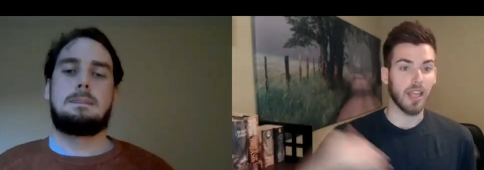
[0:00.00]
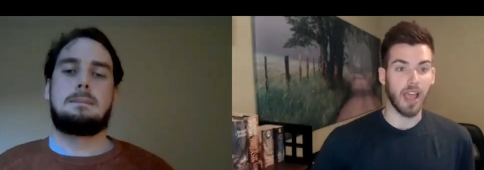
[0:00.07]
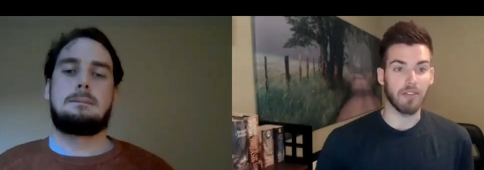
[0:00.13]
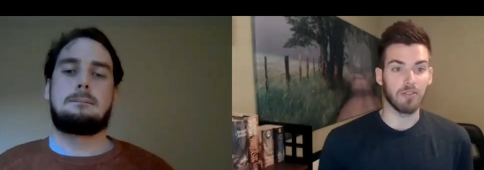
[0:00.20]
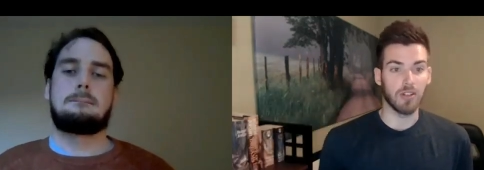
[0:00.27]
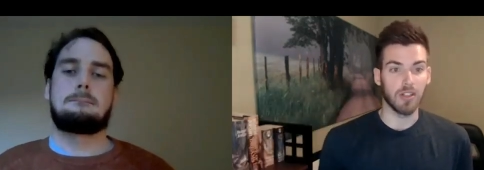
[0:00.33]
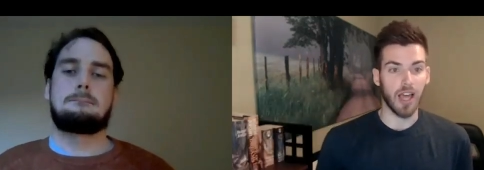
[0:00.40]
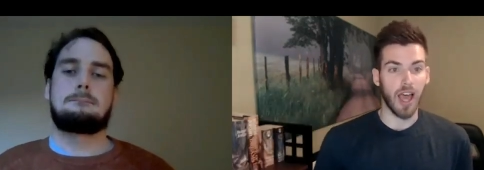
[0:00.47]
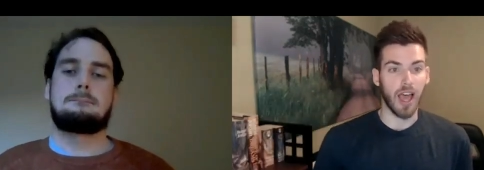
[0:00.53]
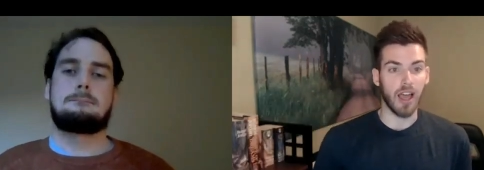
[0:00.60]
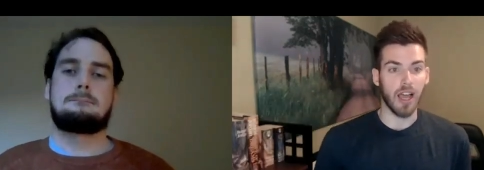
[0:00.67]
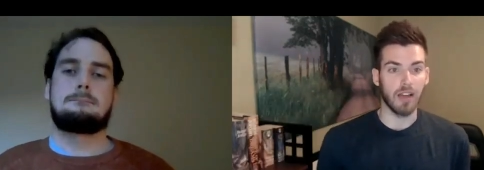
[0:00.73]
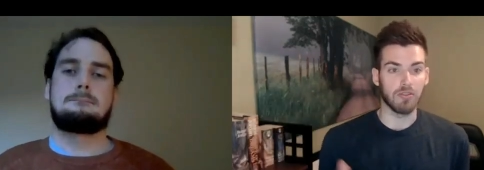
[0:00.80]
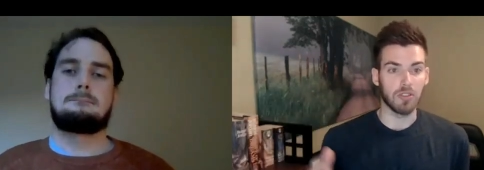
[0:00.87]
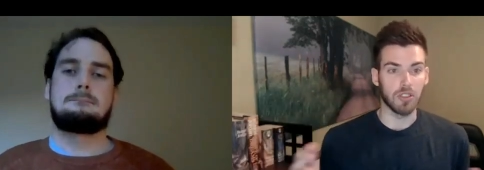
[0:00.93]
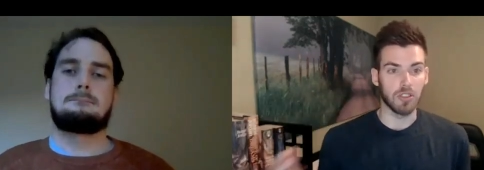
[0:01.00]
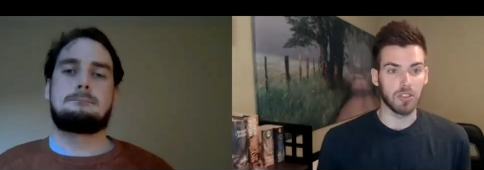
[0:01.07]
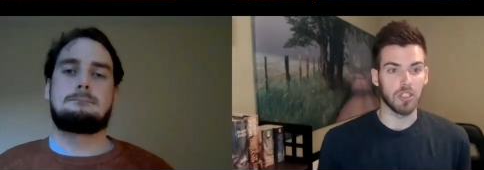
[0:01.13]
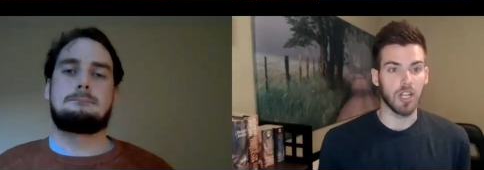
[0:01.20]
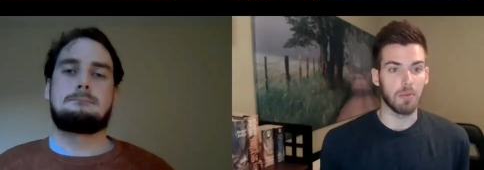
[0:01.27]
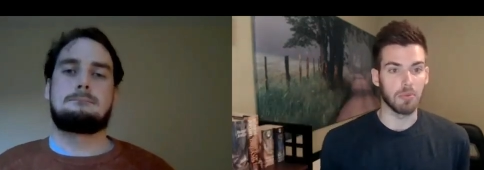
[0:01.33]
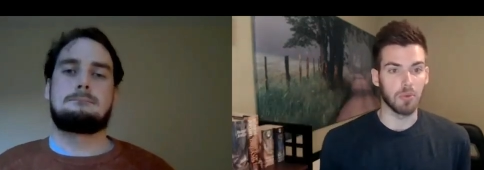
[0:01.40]
Speaker 1: after that after you
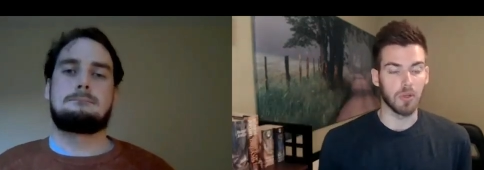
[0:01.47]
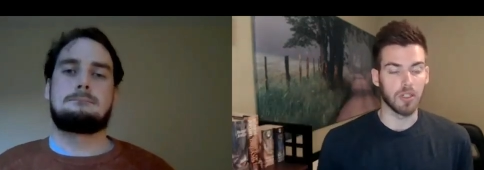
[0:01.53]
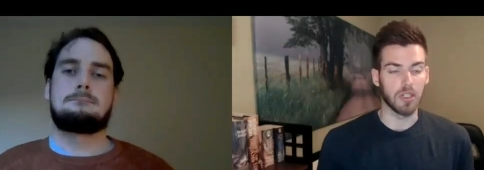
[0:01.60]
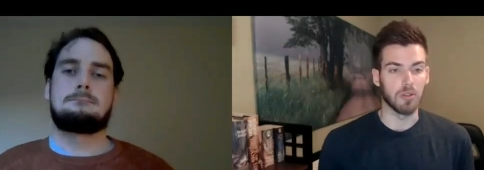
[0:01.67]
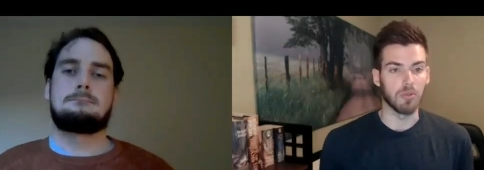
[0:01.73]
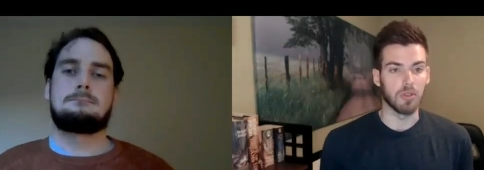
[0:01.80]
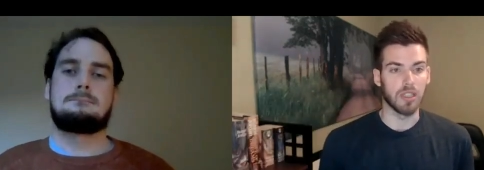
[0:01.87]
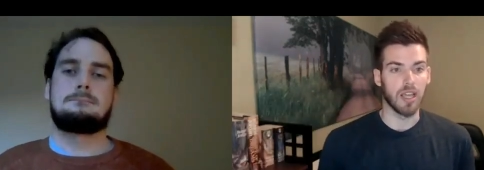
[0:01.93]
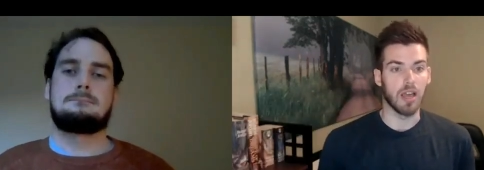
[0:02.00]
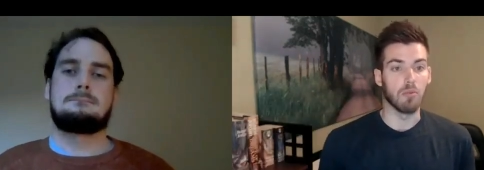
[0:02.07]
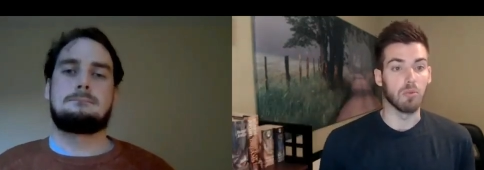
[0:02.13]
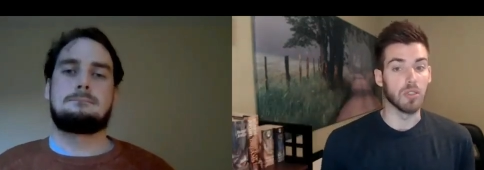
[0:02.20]
stopped working with them